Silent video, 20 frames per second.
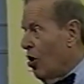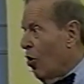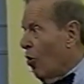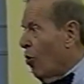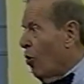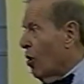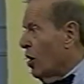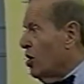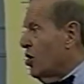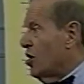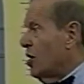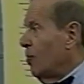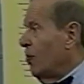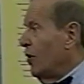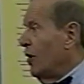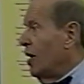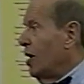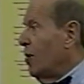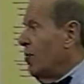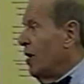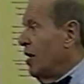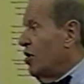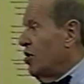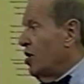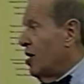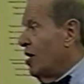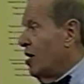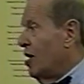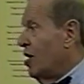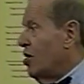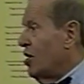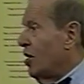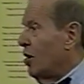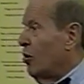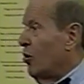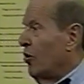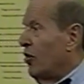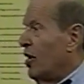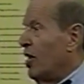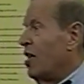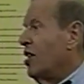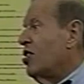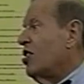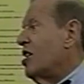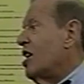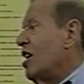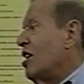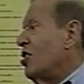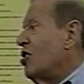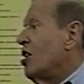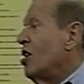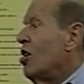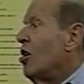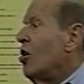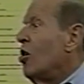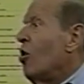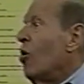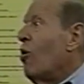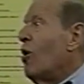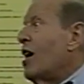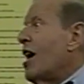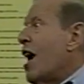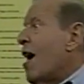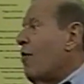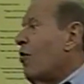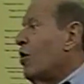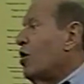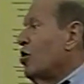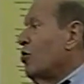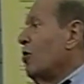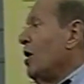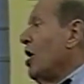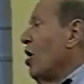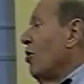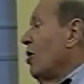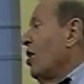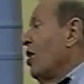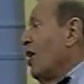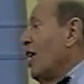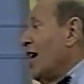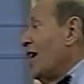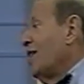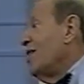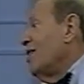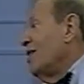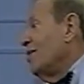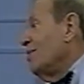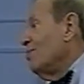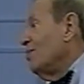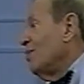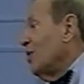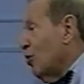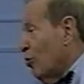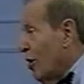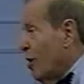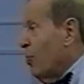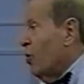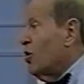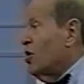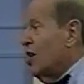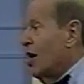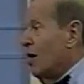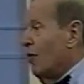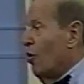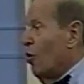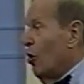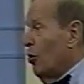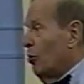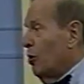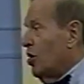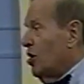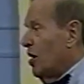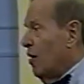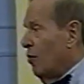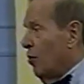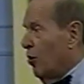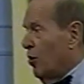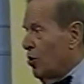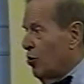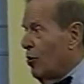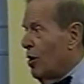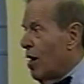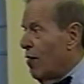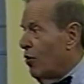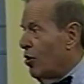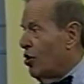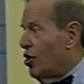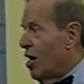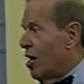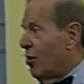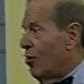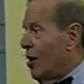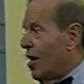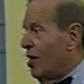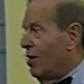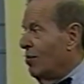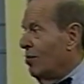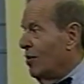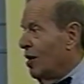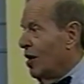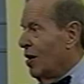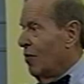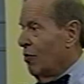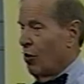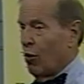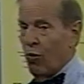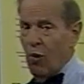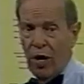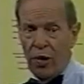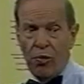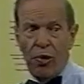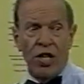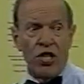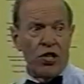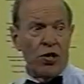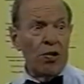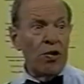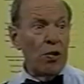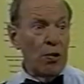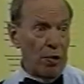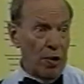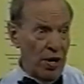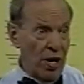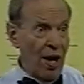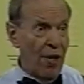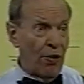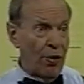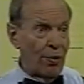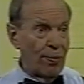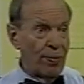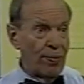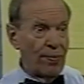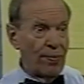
Or it simply can be a statistical thing that says, on average, we don't collect 3% of all the receivables we ever generate for one reason or another.